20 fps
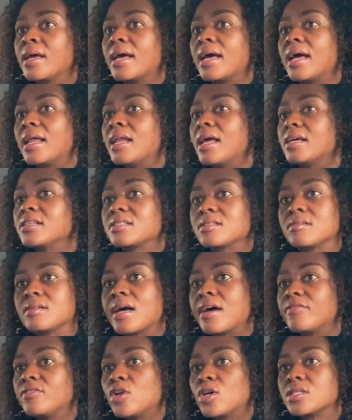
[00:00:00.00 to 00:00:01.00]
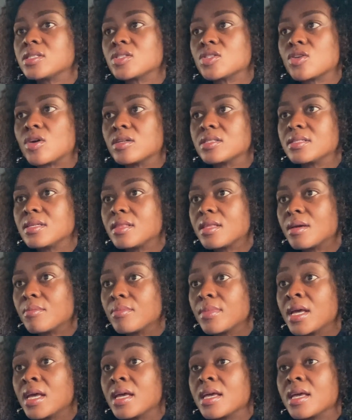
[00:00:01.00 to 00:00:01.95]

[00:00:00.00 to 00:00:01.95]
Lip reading: and I still have not started them.